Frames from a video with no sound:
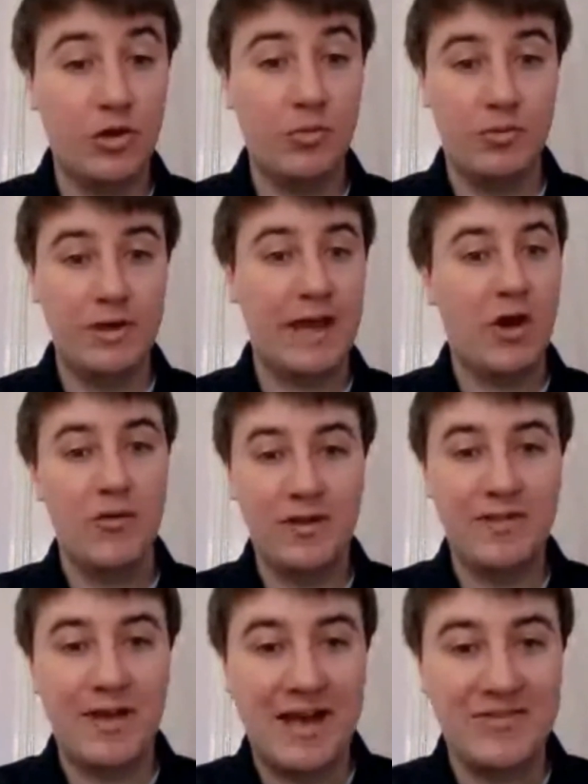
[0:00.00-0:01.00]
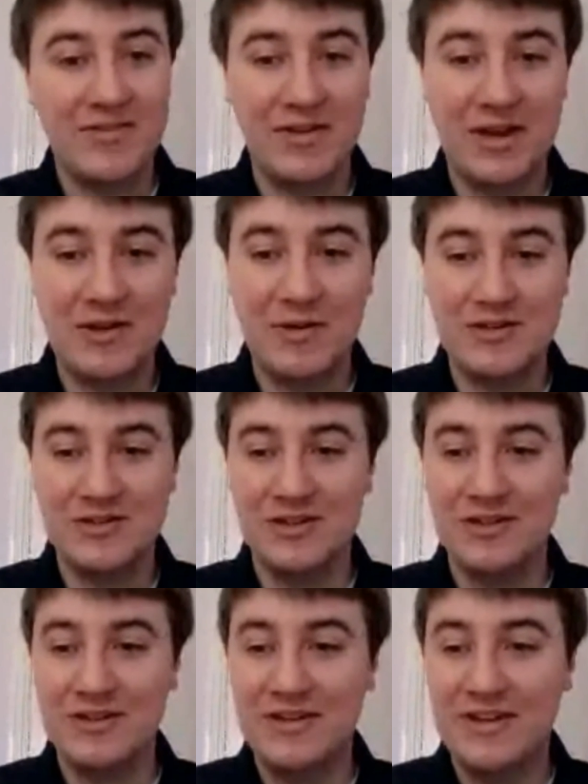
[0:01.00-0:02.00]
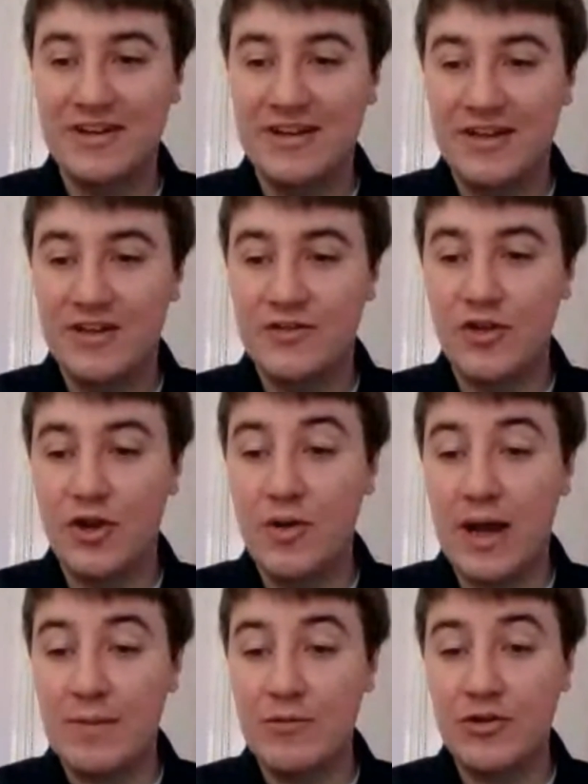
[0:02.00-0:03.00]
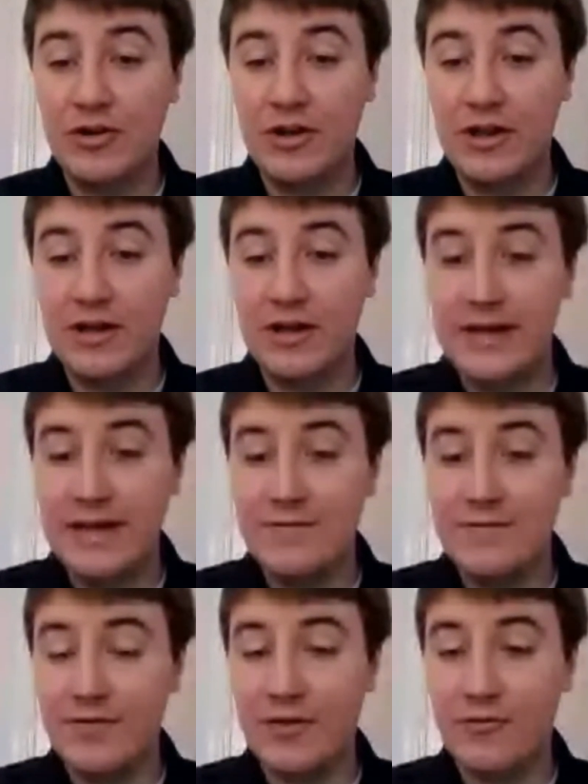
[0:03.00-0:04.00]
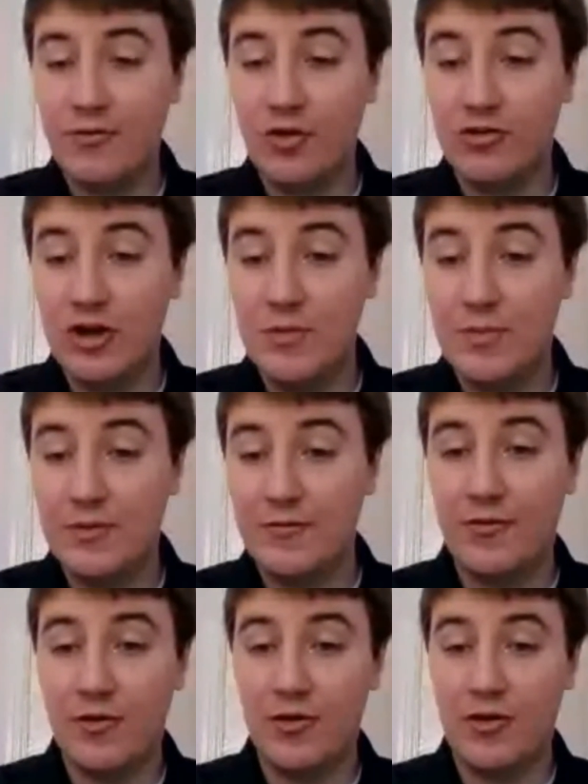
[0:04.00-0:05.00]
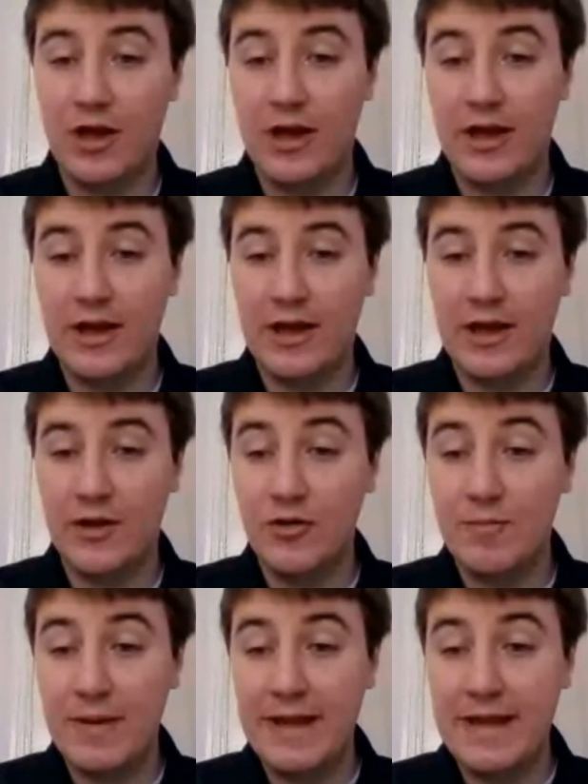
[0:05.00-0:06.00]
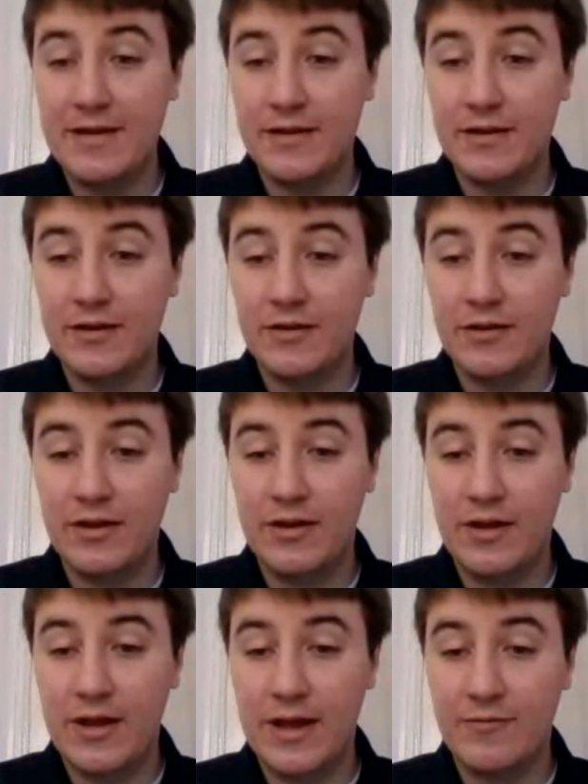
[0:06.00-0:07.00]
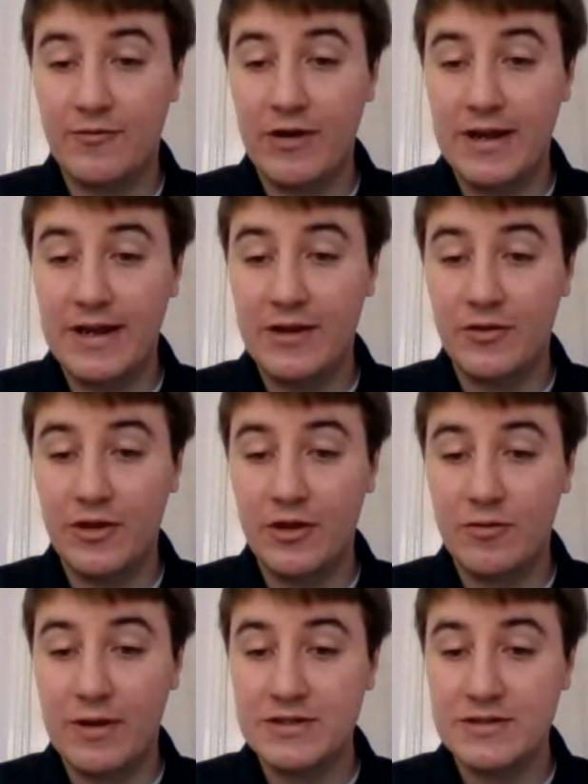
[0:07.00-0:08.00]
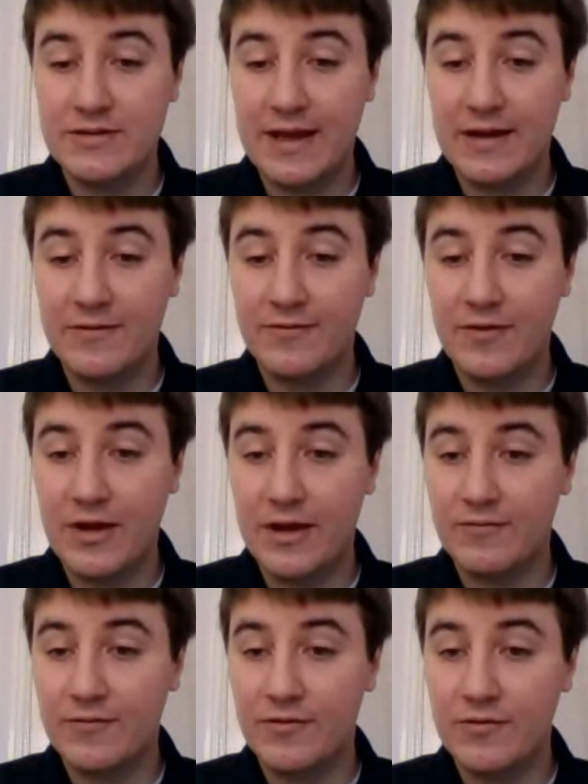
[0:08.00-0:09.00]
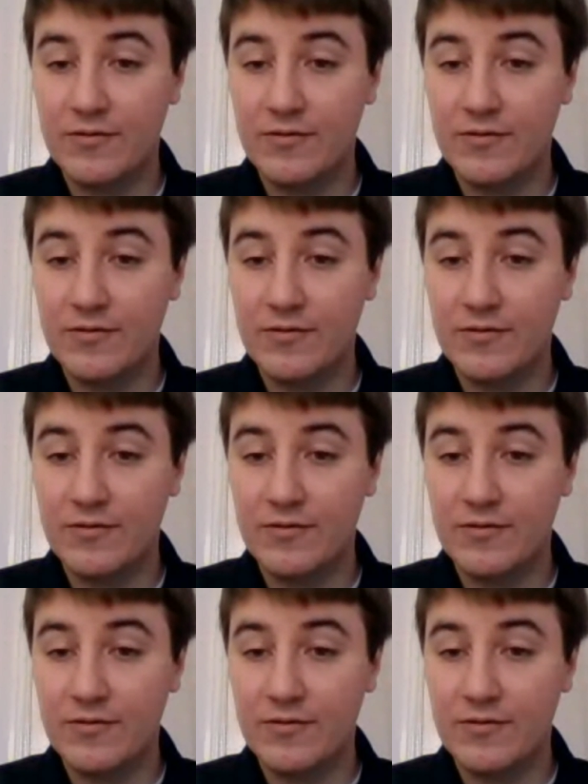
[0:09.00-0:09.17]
So yeah, hopefully that answers that question. So I'm just going to leave the floor open for another minute for any other questions that have